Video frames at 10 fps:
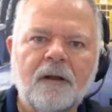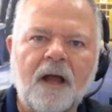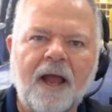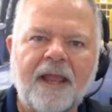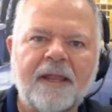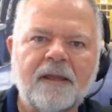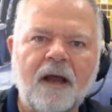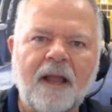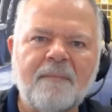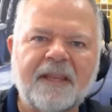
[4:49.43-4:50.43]

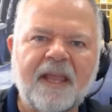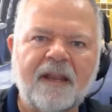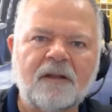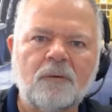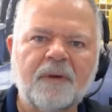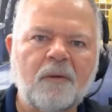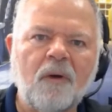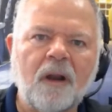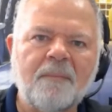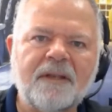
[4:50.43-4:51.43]
high mechanical
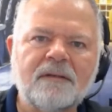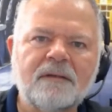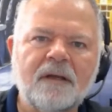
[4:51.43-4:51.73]
requirement